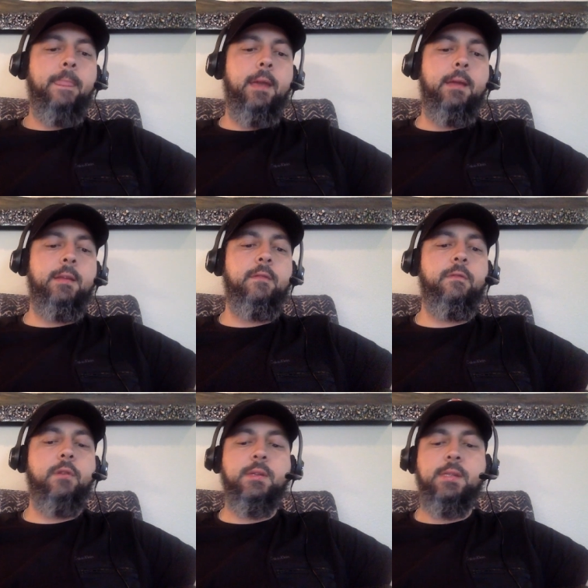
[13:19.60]
And then
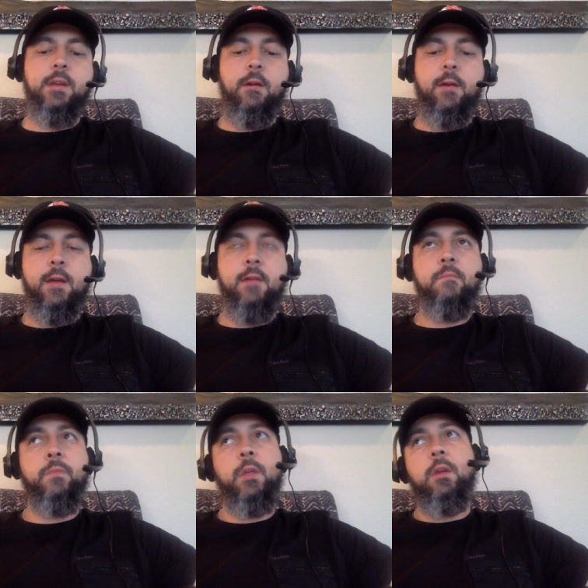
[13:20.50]
for a C R A,
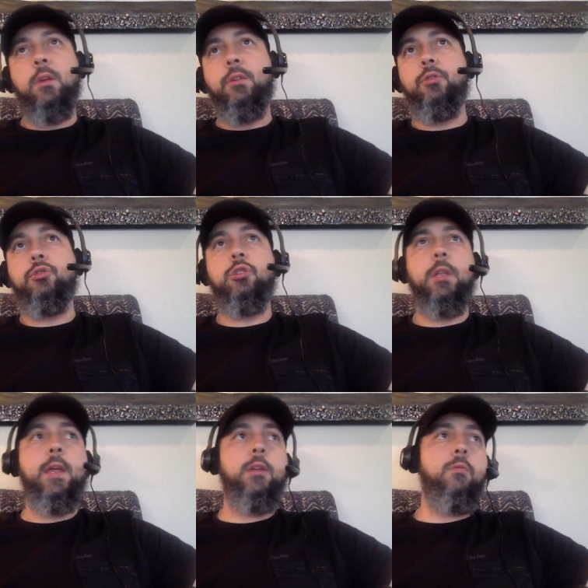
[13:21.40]

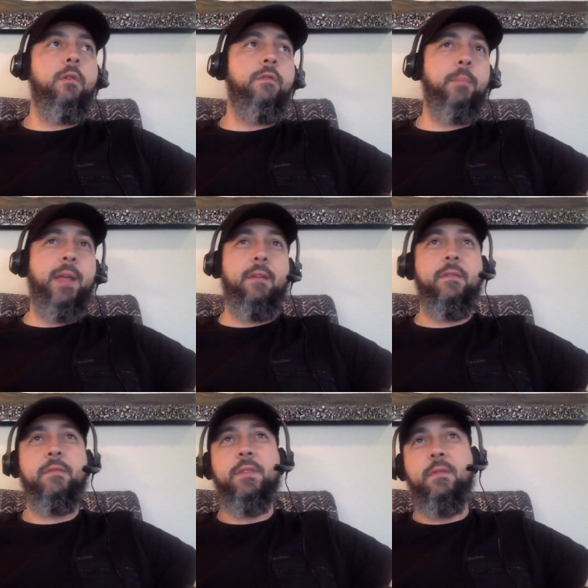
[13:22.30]
usually anywhere from like
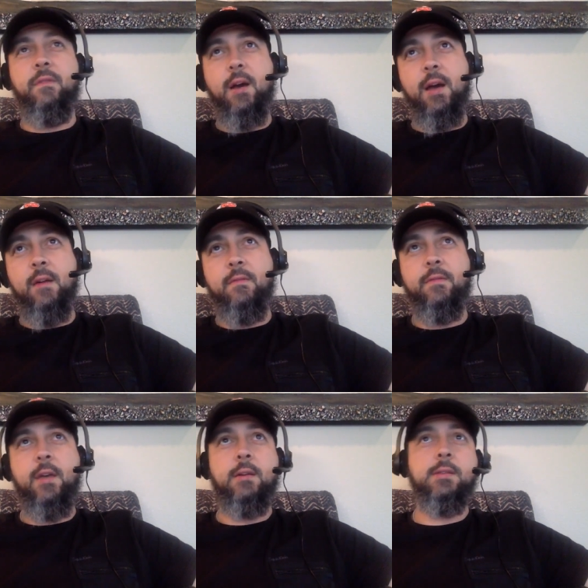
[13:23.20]
fifty-five
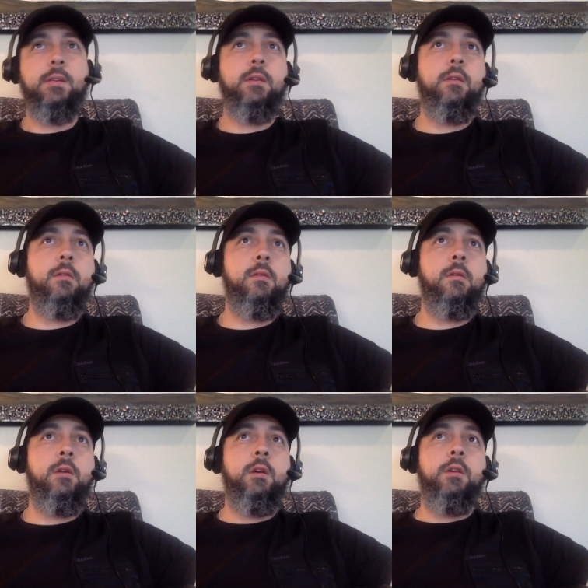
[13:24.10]
thousand a year
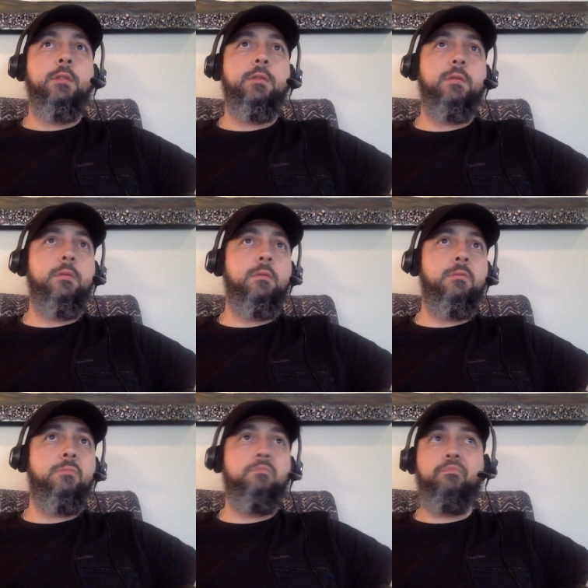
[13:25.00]

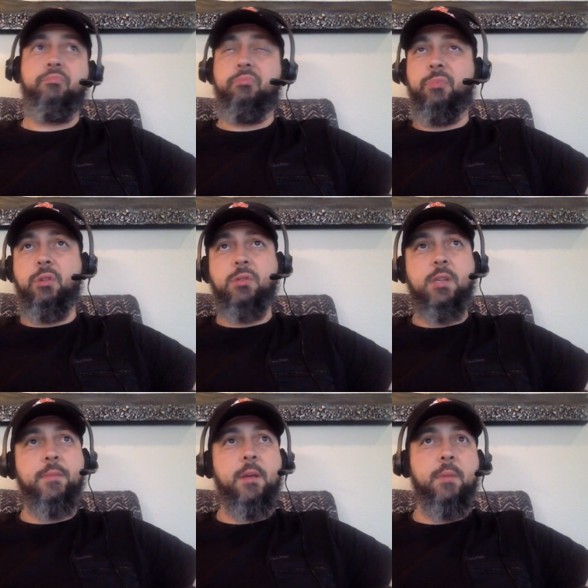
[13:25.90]
to, there's
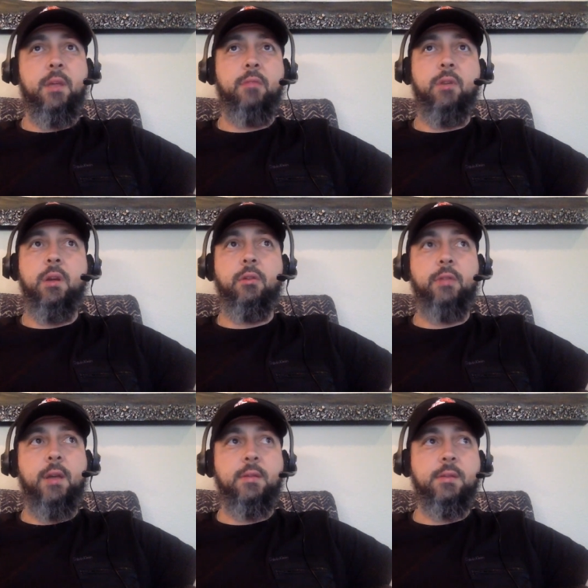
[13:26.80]
some that make three hundred
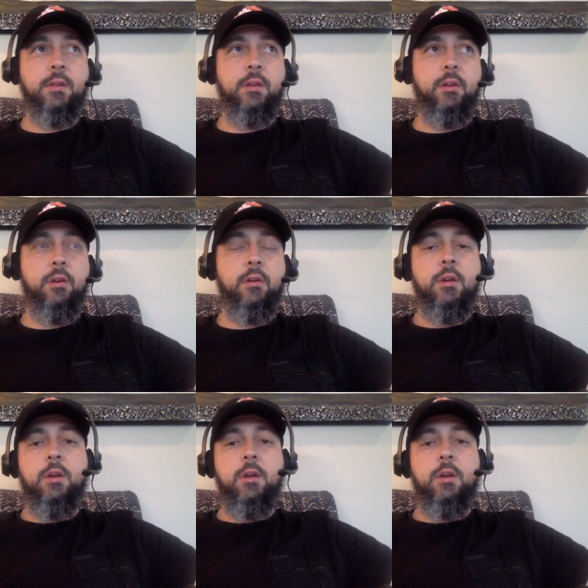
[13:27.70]
thousand a year.